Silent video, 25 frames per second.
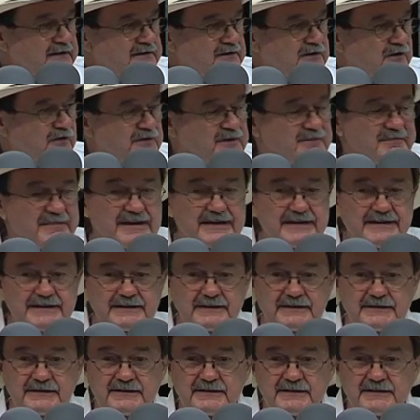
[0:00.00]
and on the
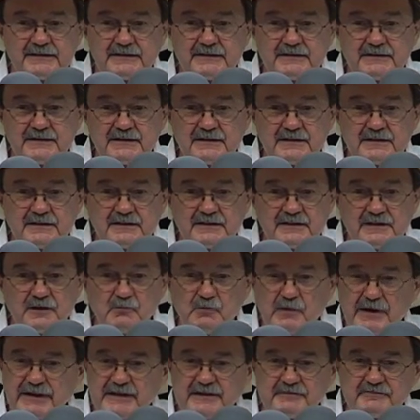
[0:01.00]
media that
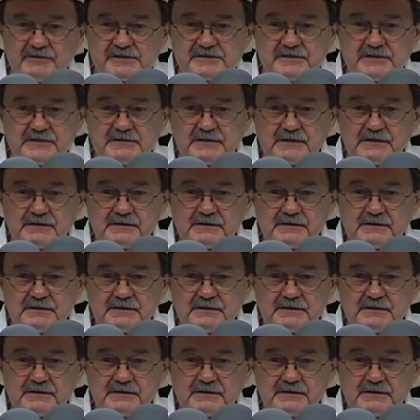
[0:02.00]
Wendy was